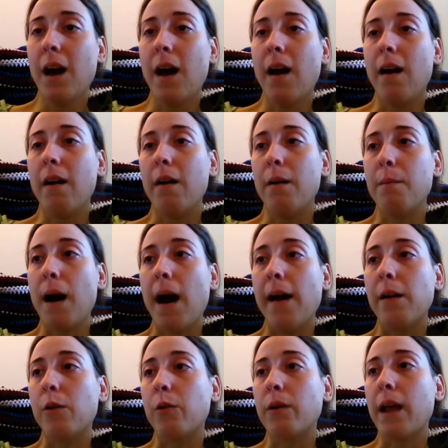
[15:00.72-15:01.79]
I
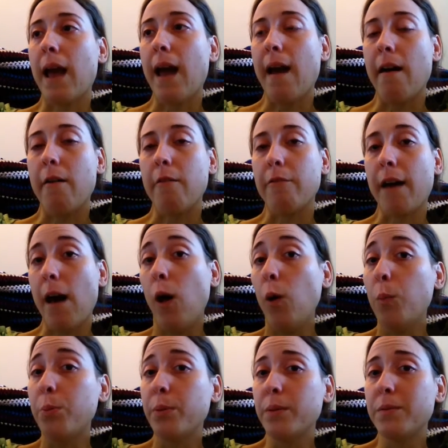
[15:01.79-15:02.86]
don't have
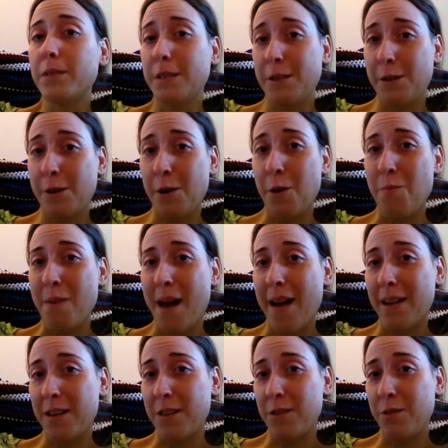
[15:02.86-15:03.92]
help to go
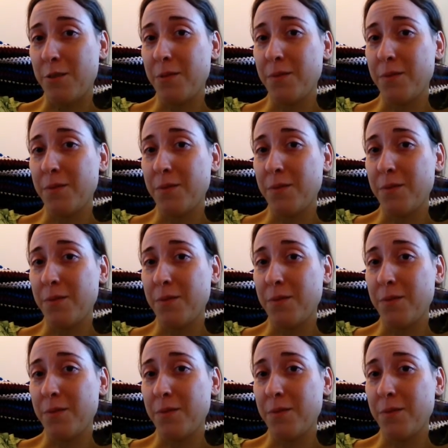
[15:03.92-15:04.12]
back to.